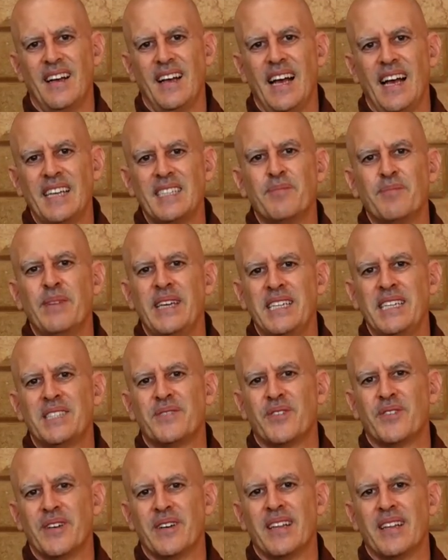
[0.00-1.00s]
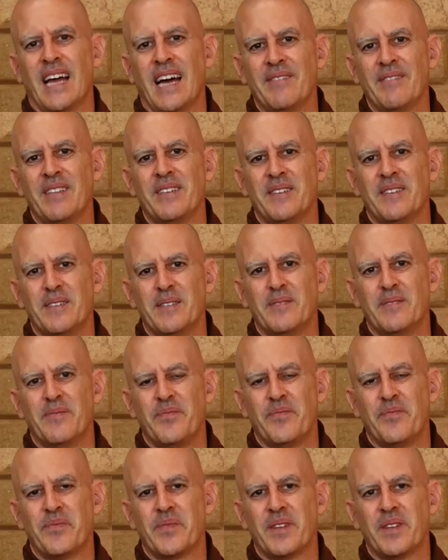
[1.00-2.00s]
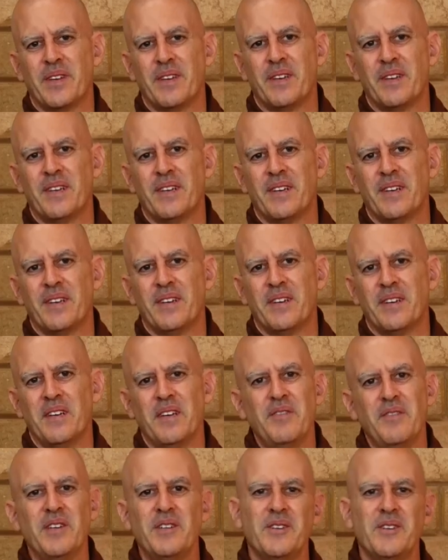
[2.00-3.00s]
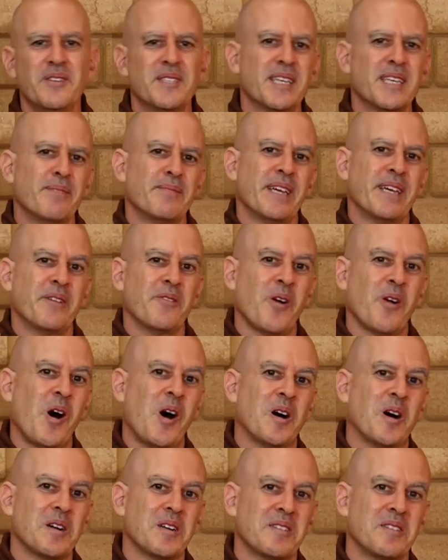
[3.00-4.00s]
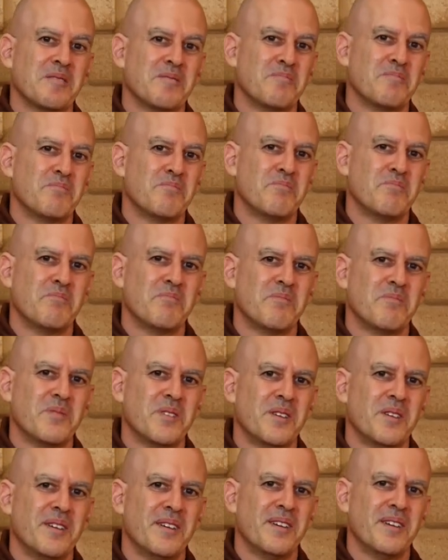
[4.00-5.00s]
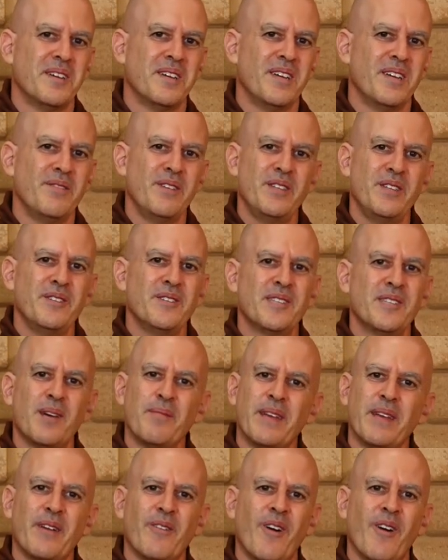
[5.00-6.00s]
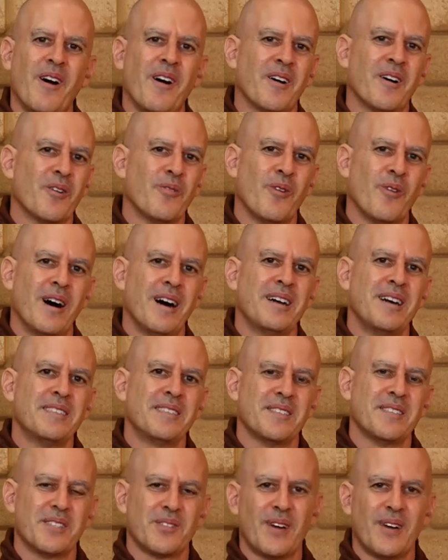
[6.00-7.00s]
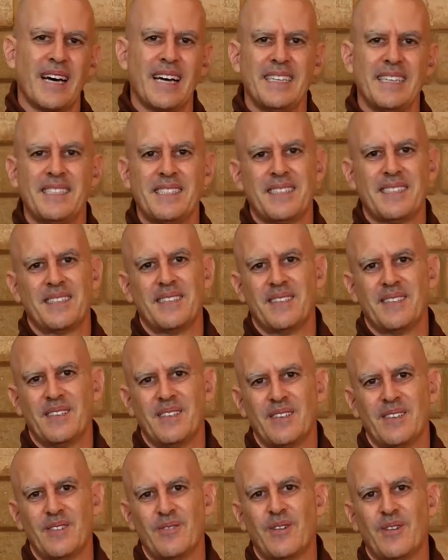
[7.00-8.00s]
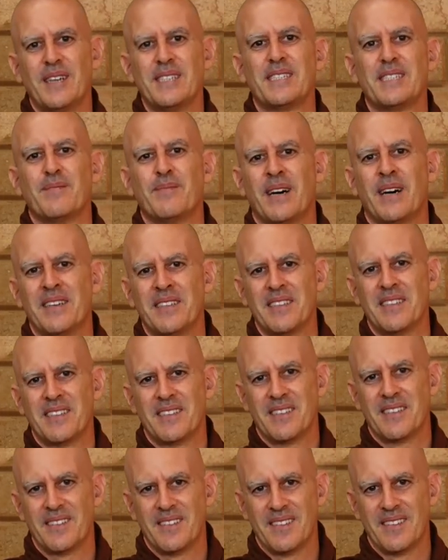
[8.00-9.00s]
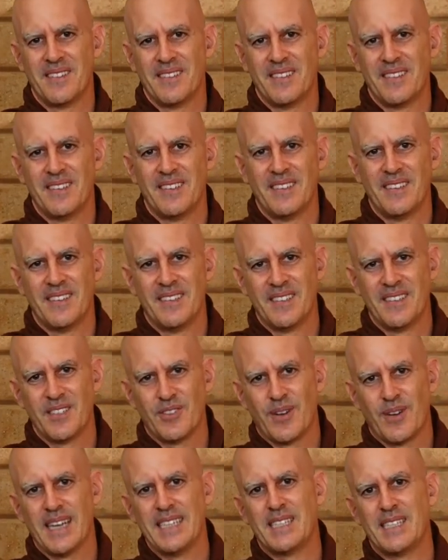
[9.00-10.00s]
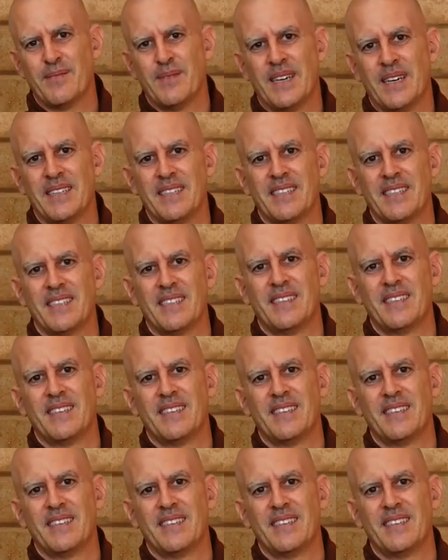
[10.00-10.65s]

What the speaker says: a means for your livelihood. If you do something wrong, once or twice, once a month, twice a month,